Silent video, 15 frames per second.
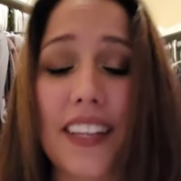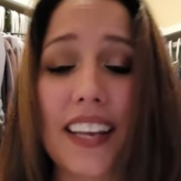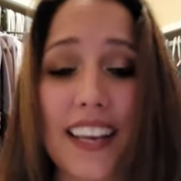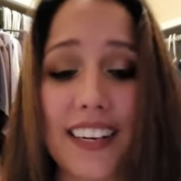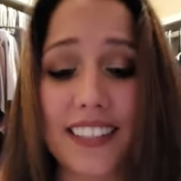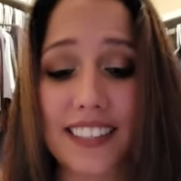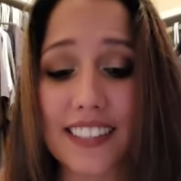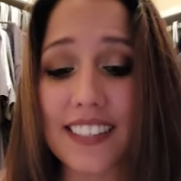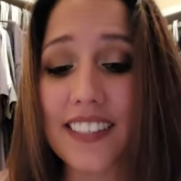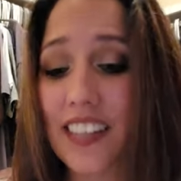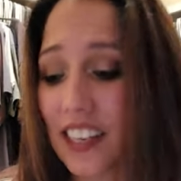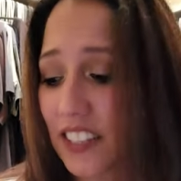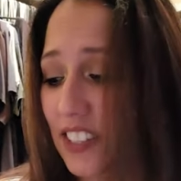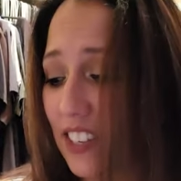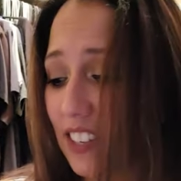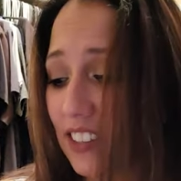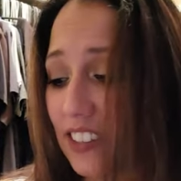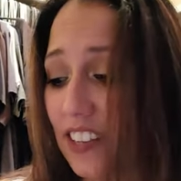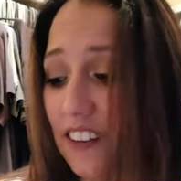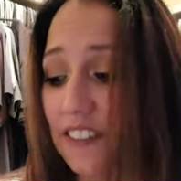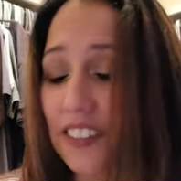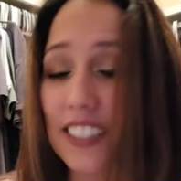It is such a
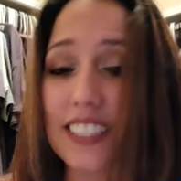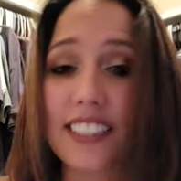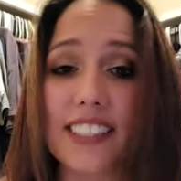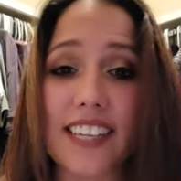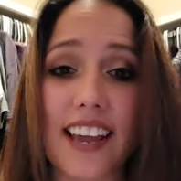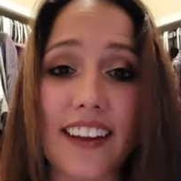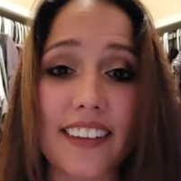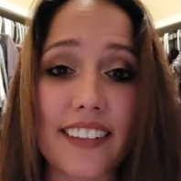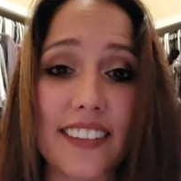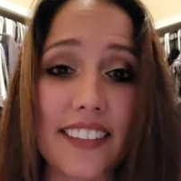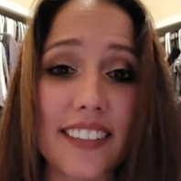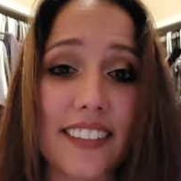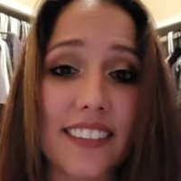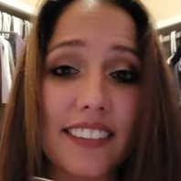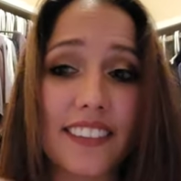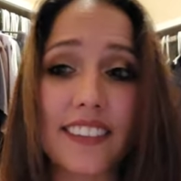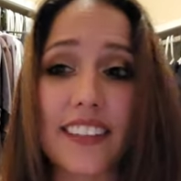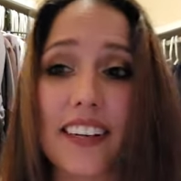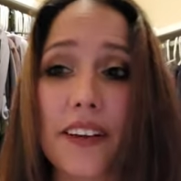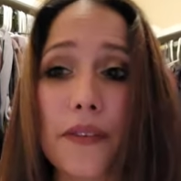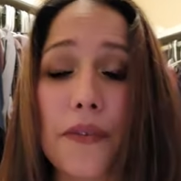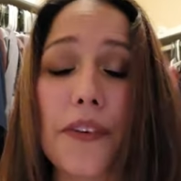lovely scent.
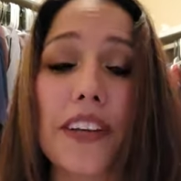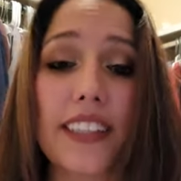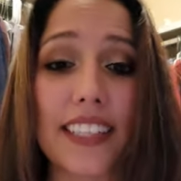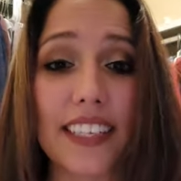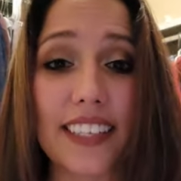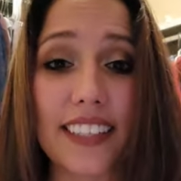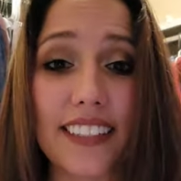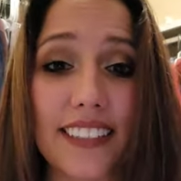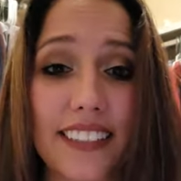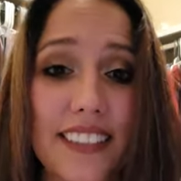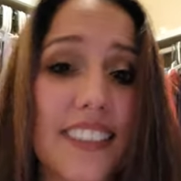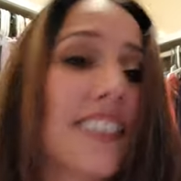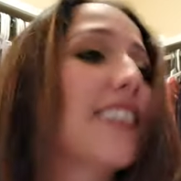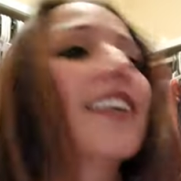It really is.